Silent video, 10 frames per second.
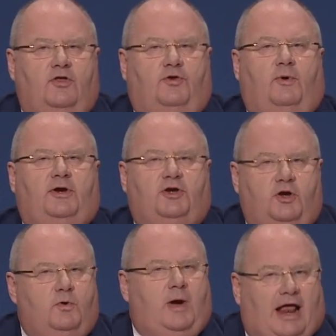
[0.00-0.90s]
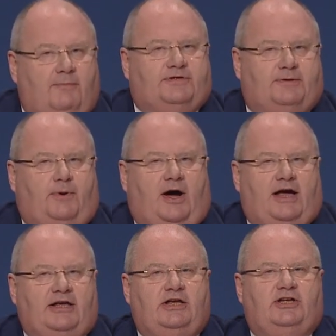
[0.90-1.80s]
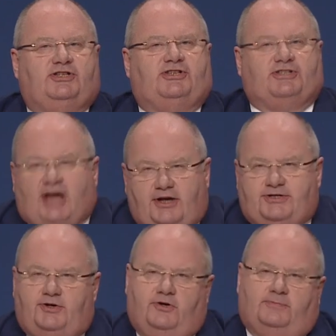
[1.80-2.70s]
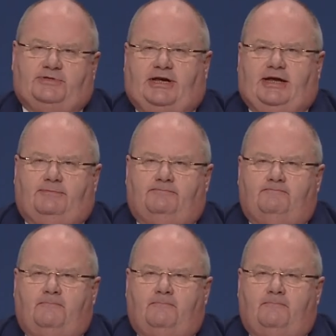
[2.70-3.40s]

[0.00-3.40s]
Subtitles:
through a new Help to Buy starter home scheme.